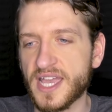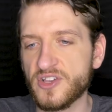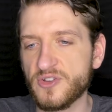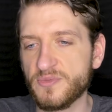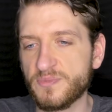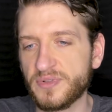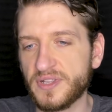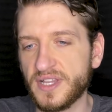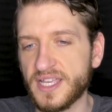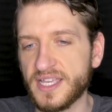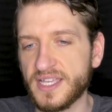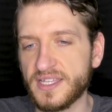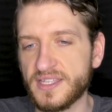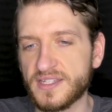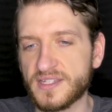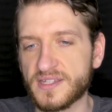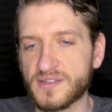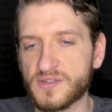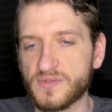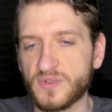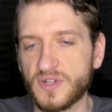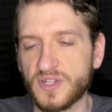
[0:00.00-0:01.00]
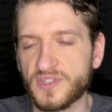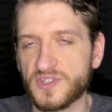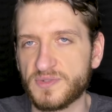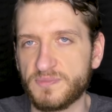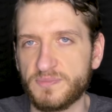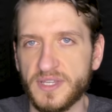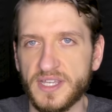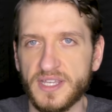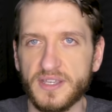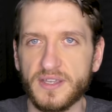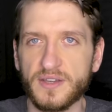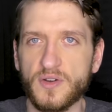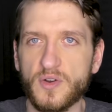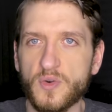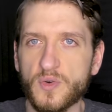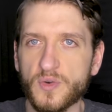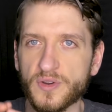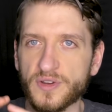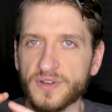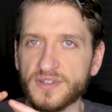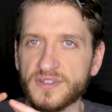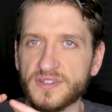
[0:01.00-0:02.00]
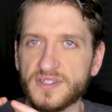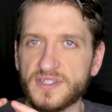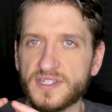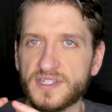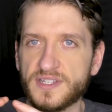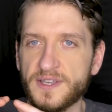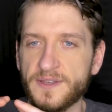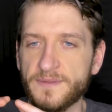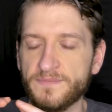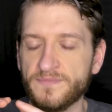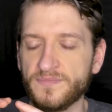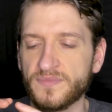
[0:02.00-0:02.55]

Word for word: who plays one of those big horns